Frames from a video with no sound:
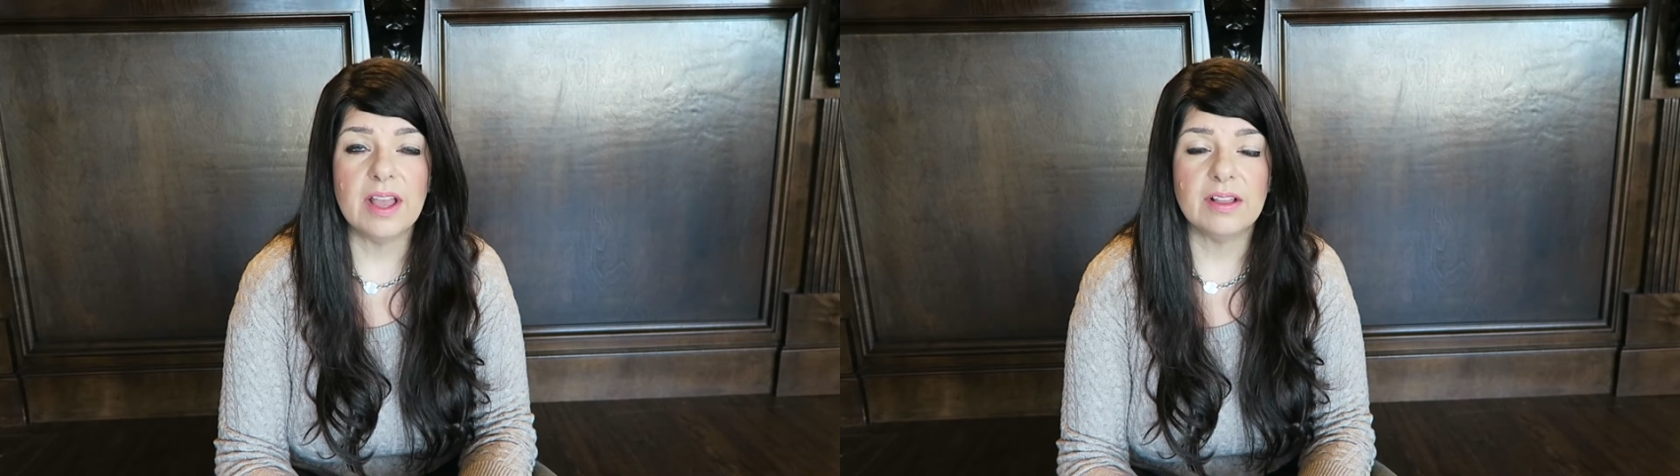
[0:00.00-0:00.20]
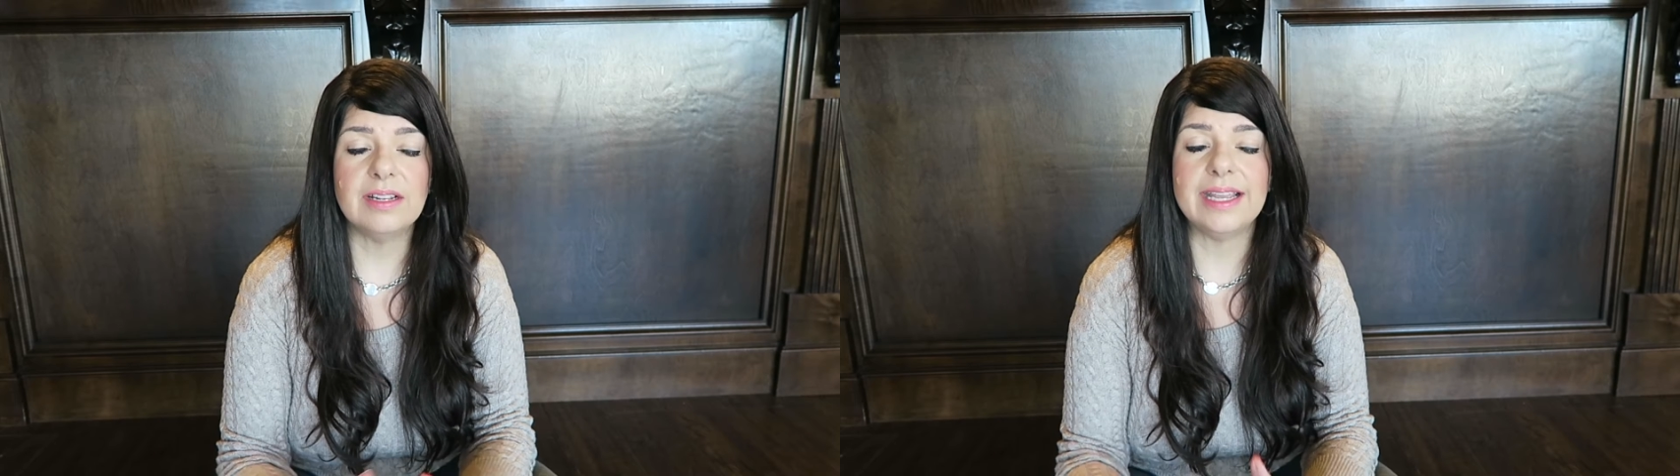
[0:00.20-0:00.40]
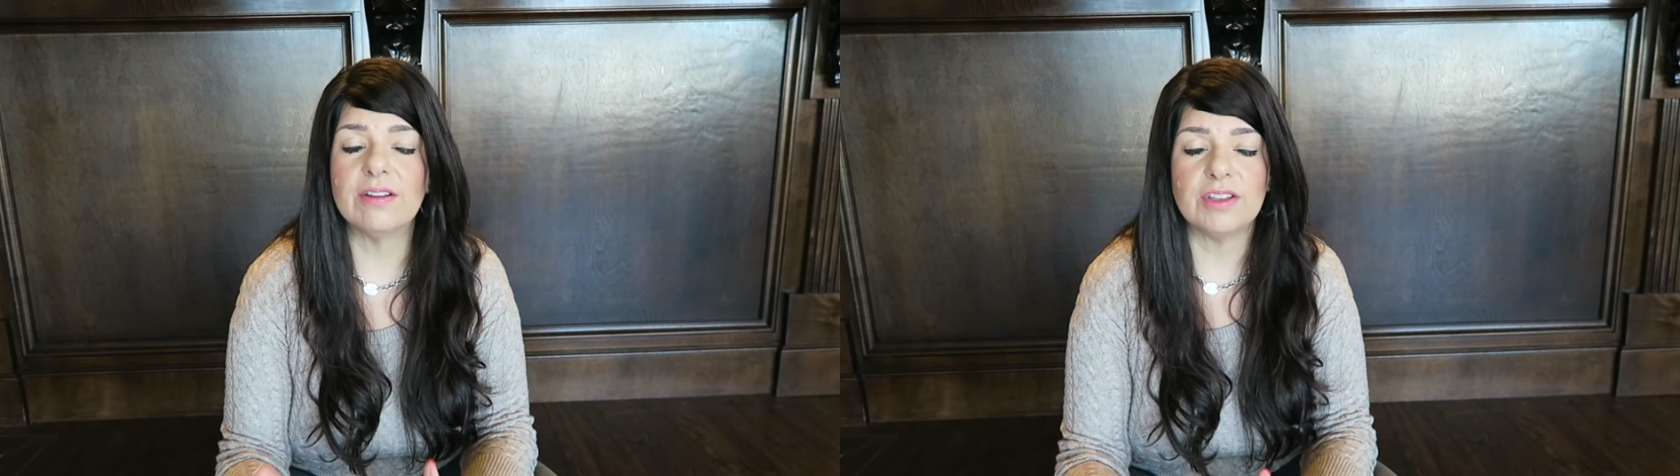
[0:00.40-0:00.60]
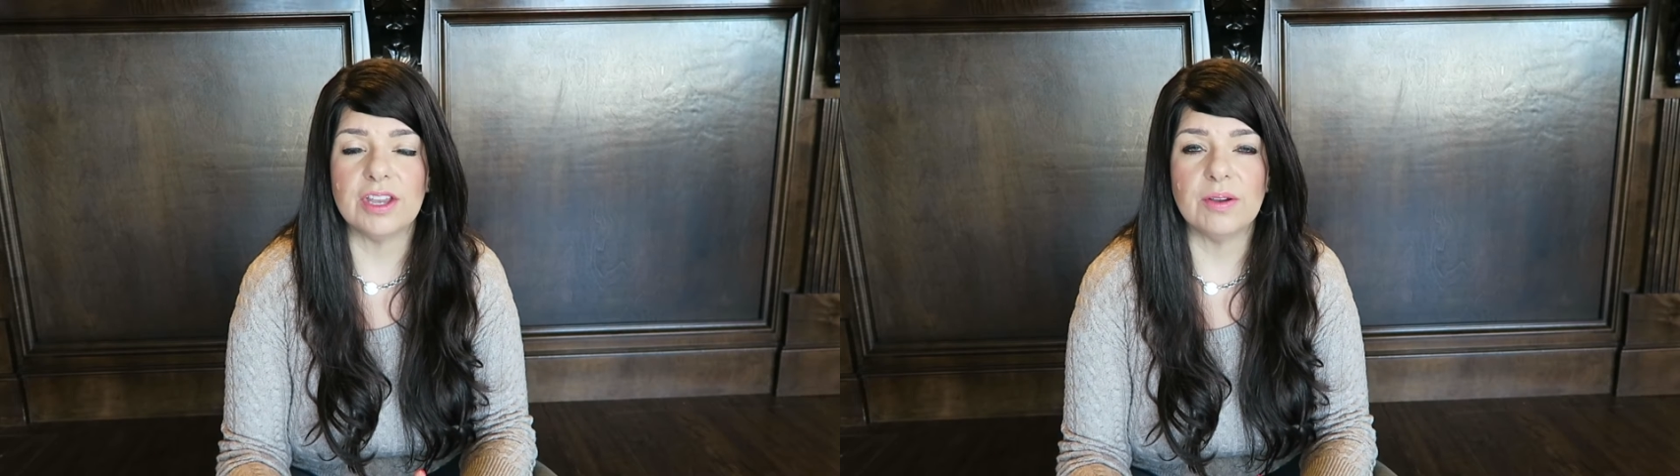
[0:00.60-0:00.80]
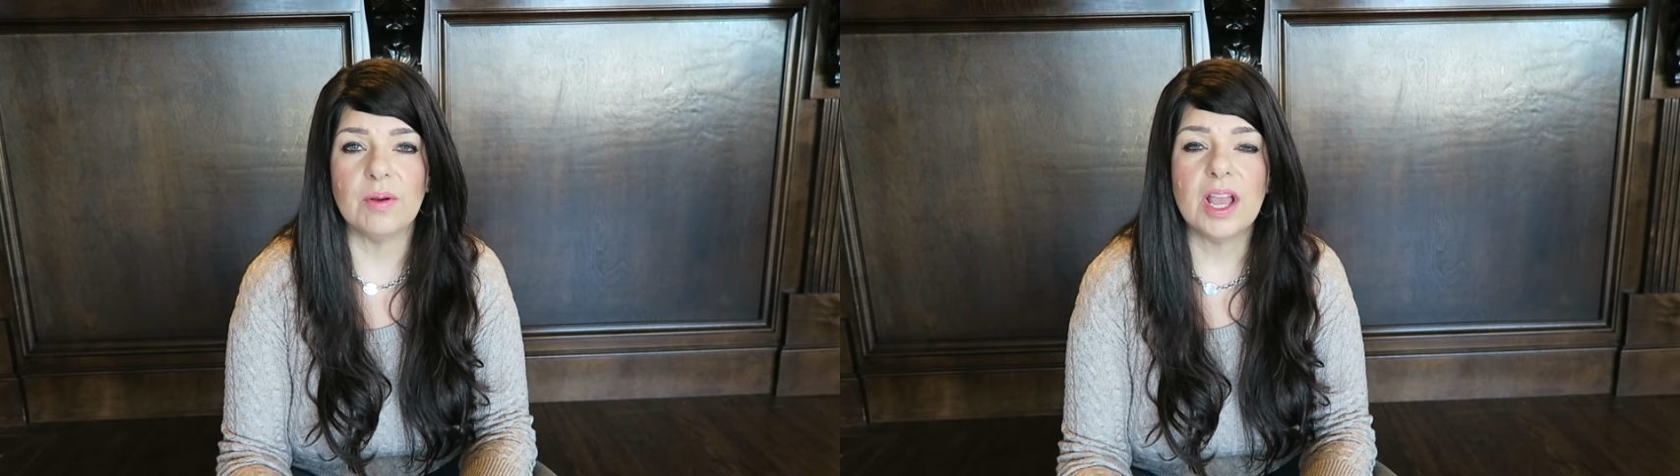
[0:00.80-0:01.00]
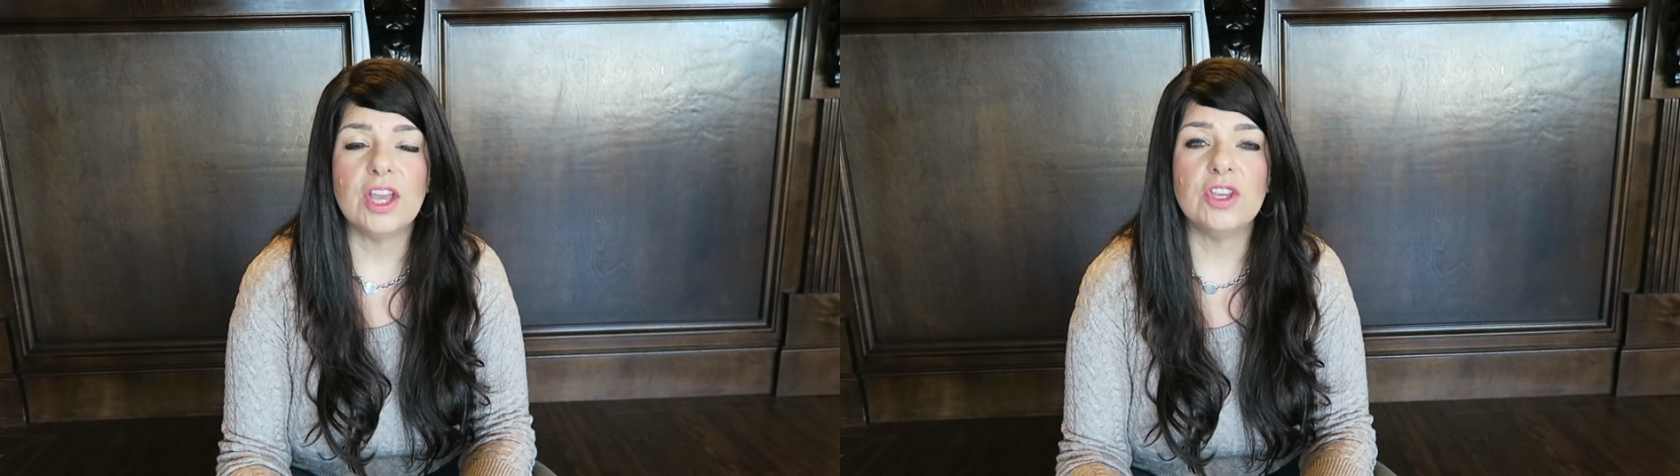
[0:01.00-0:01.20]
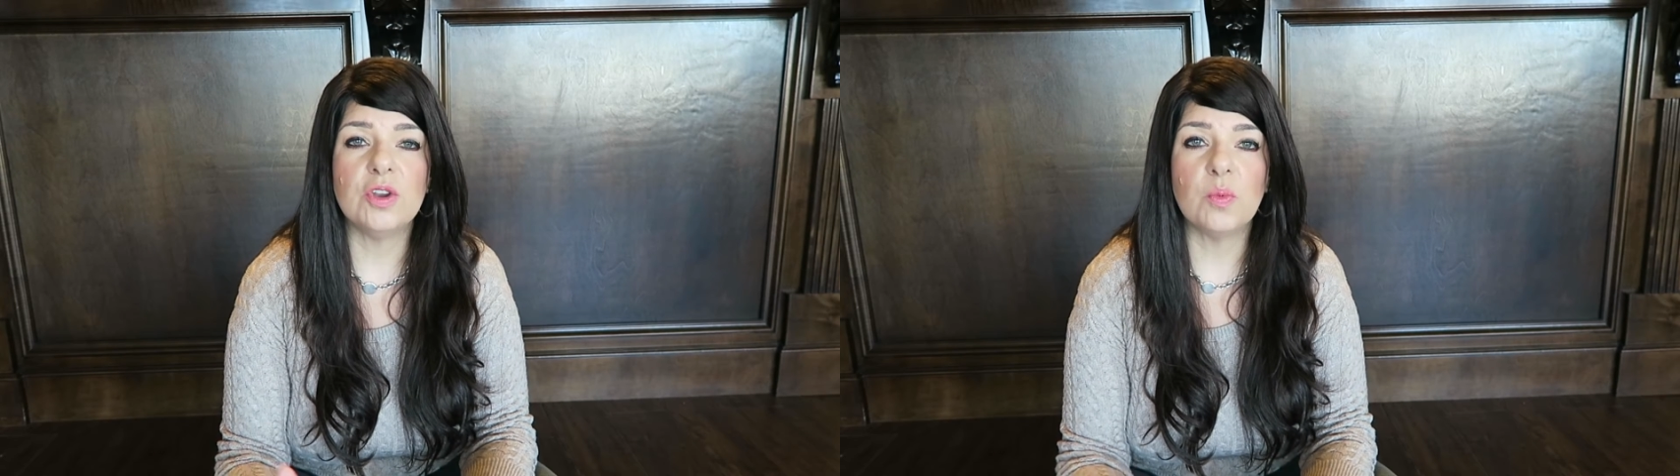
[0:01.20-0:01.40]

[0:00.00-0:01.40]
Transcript: near you. You